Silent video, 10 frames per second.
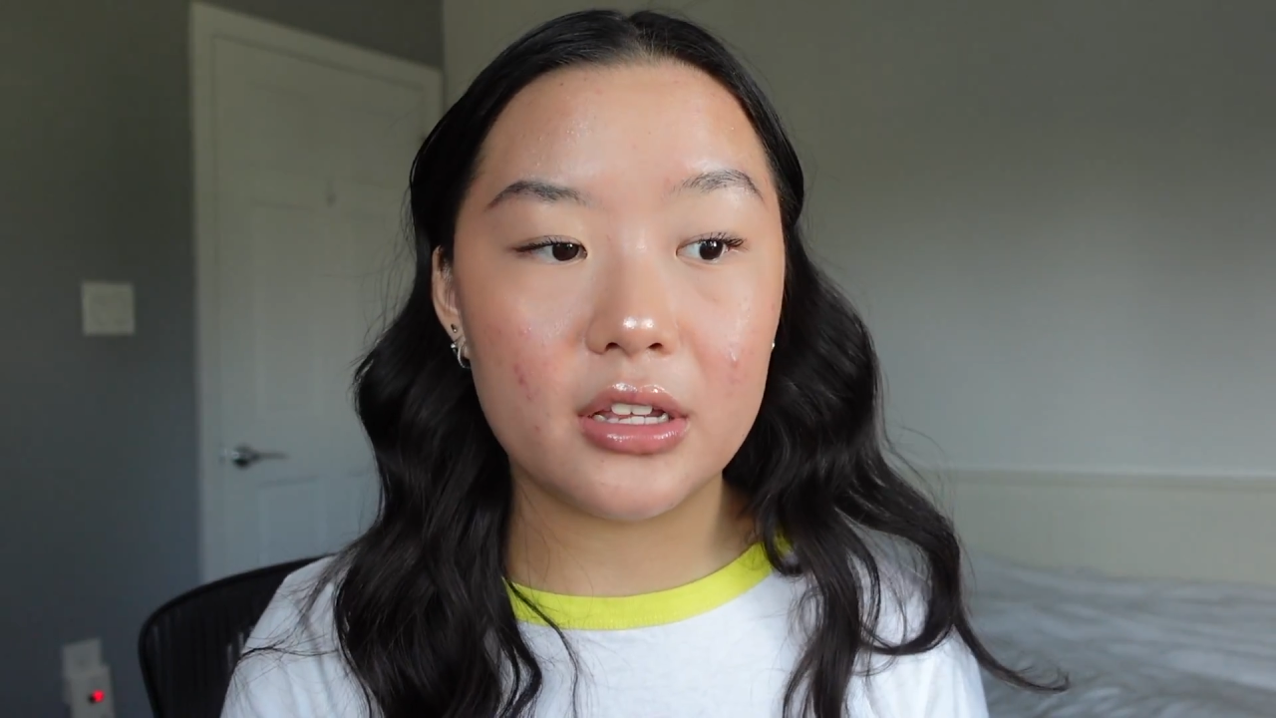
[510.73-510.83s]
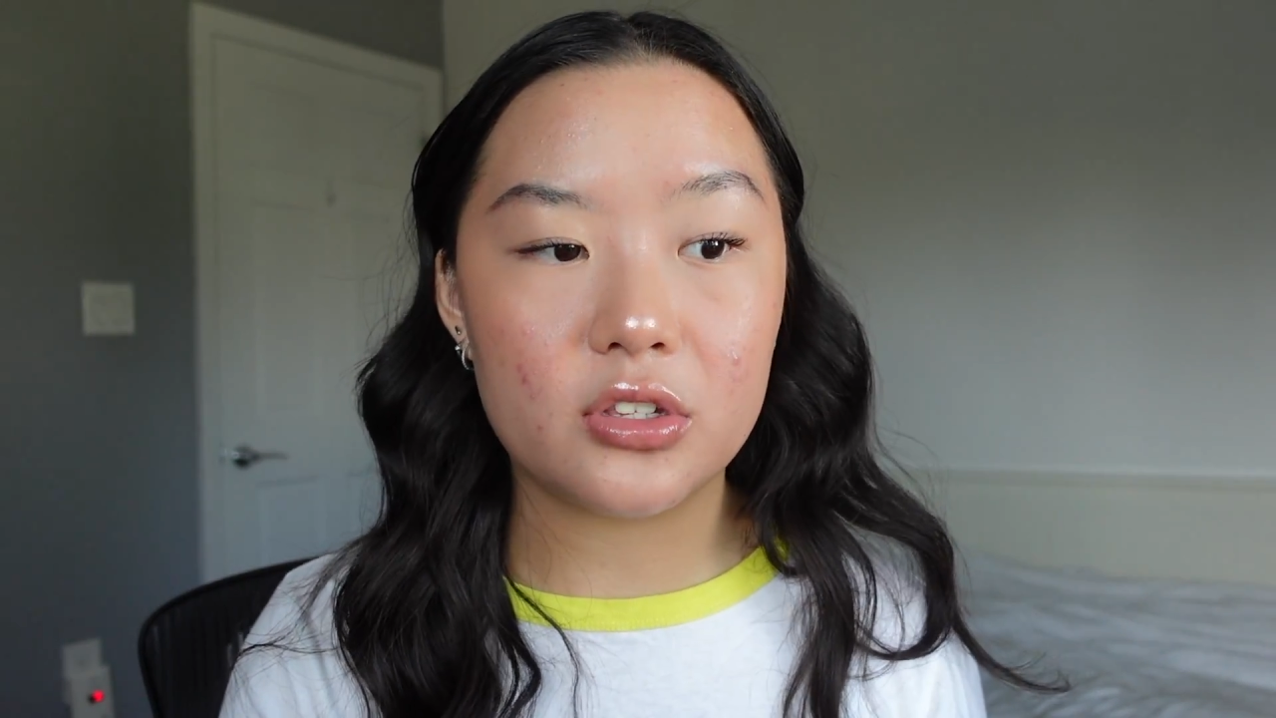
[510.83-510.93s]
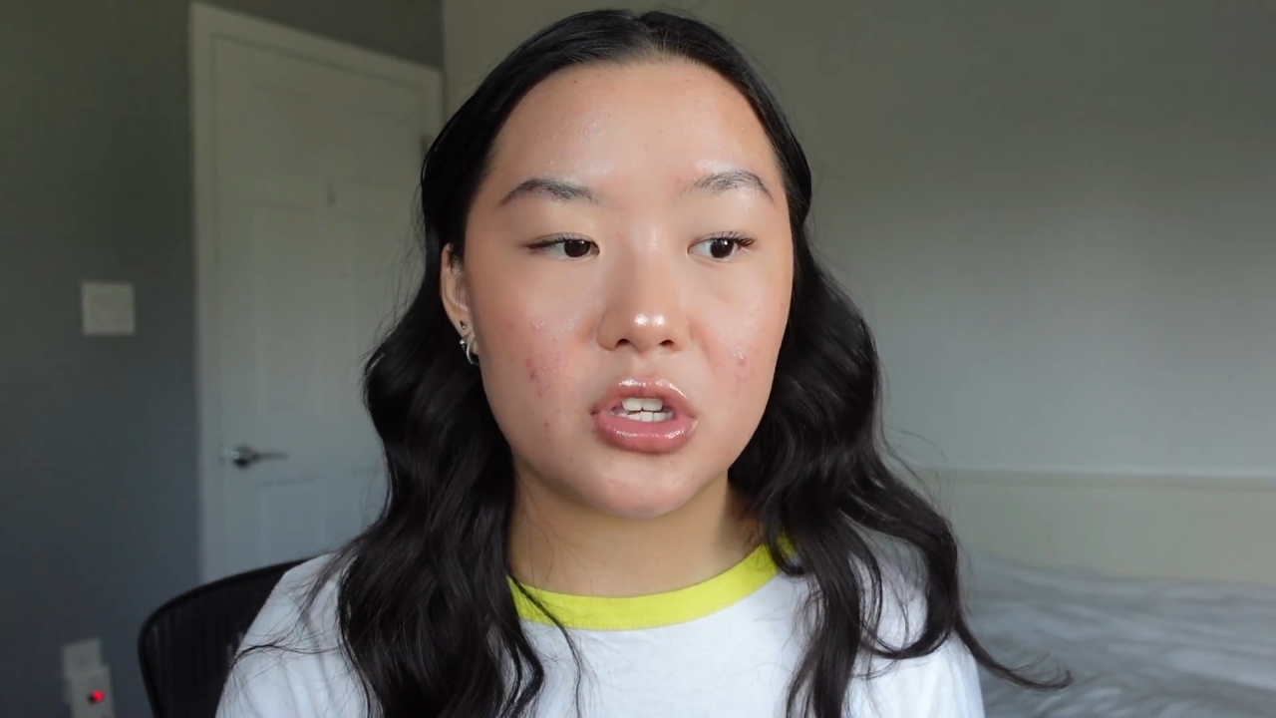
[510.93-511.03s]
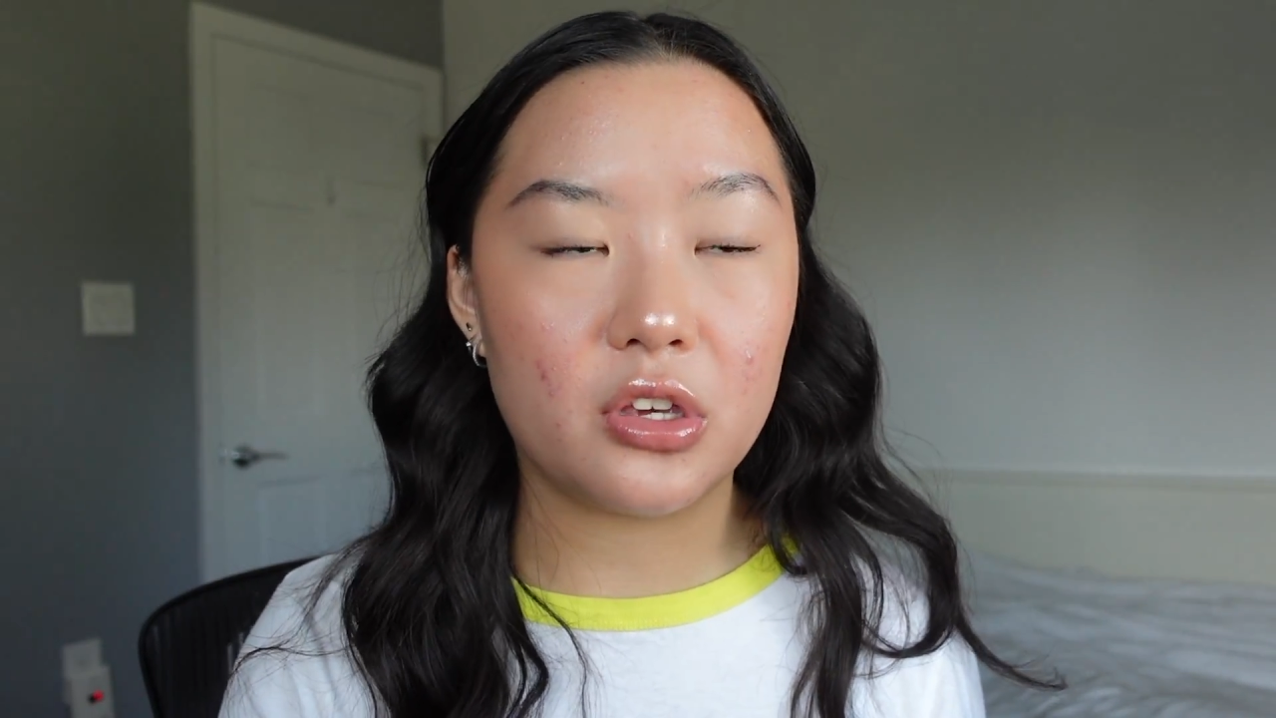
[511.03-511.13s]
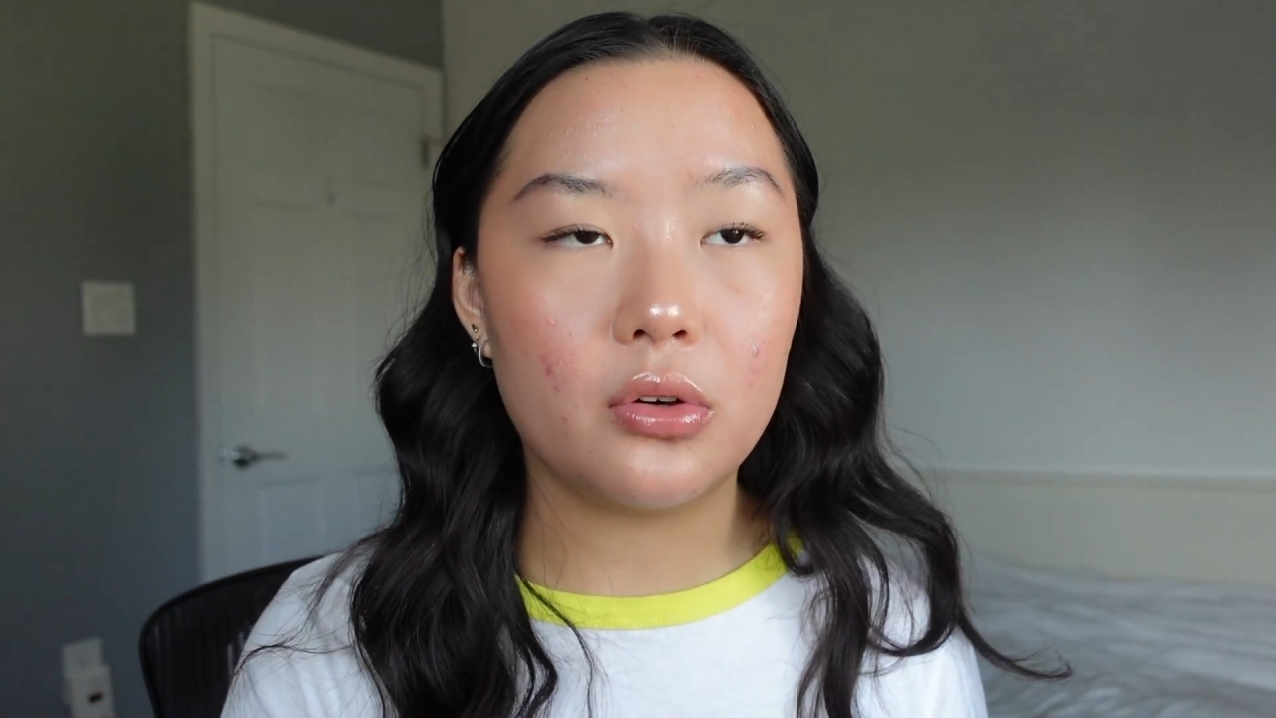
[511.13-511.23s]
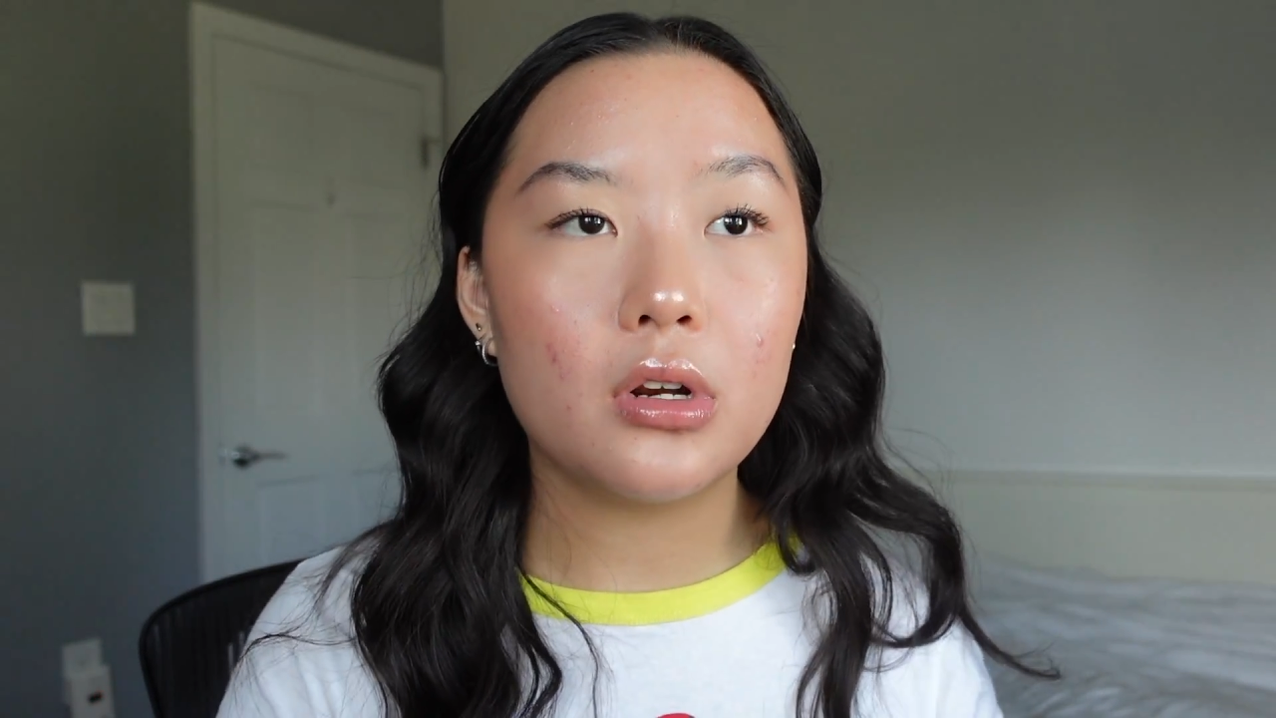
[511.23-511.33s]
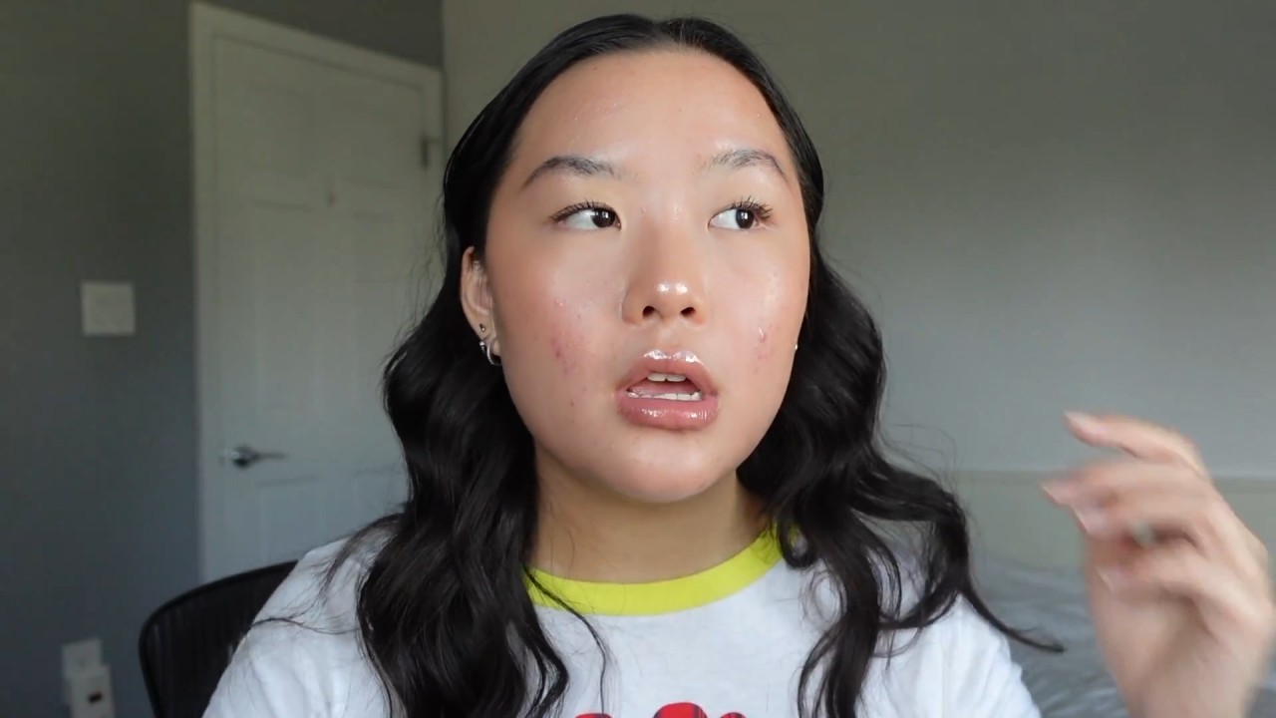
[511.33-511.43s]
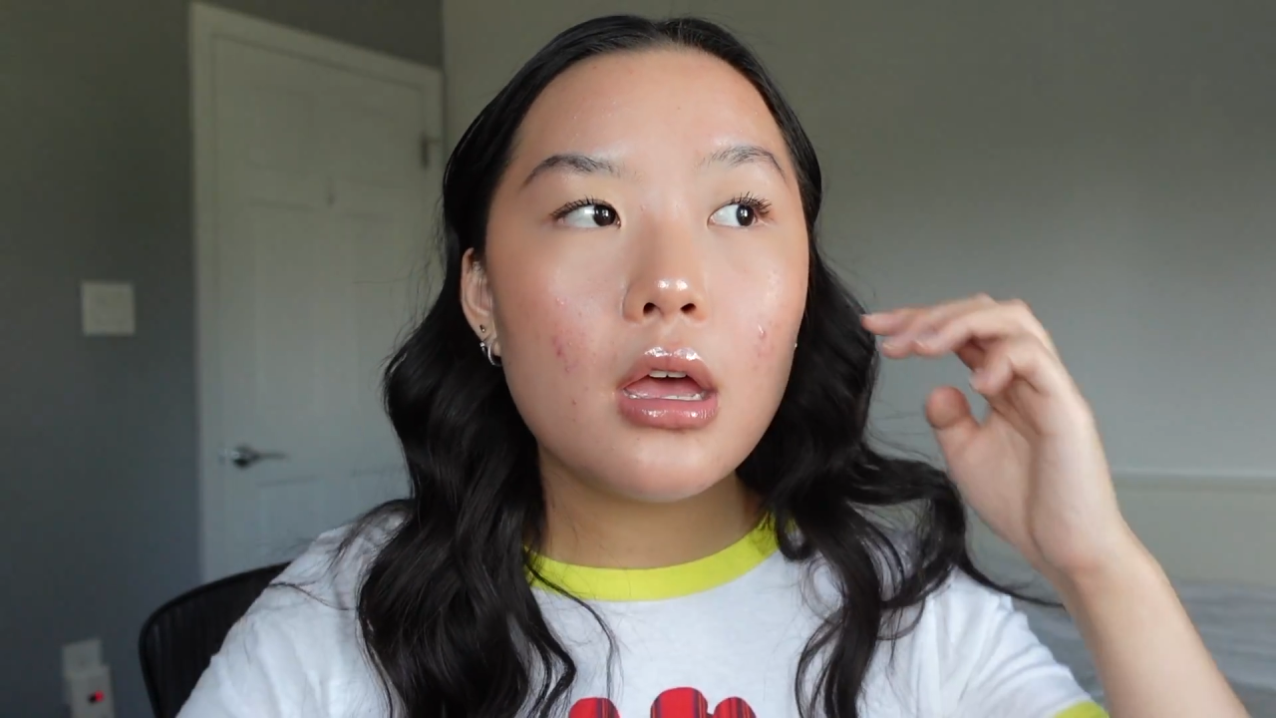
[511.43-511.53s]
it's cute.